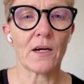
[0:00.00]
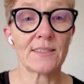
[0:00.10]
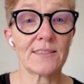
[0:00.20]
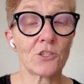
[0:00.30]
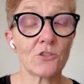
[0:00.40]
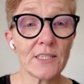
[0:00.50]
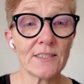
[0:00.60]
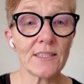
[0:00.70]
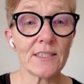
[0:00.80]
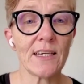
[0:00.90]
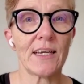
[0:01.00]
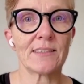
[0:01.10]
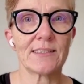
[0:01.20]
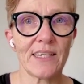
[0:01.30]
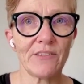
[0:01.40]
security
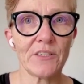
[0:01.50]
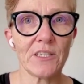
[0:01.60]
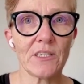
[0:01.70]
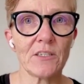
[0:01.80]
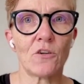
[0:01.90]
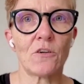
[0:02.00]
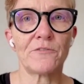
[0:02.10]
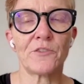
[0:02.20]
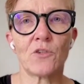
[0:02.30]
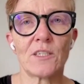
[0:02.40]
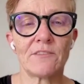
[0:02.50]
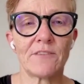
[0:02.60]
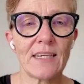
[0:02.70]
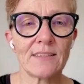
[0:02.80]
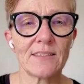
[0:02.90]
and safety of your
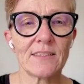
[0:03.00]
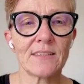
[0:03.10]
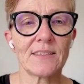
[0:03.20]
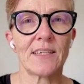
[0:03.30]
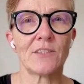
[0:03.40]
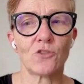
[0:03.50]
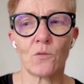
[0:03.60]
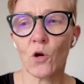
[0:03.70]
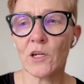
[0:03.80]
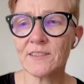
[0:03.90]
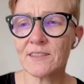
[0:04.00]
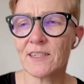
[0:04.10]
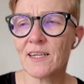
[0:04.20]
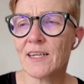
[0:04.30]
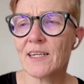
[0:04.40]
devices and your wallets.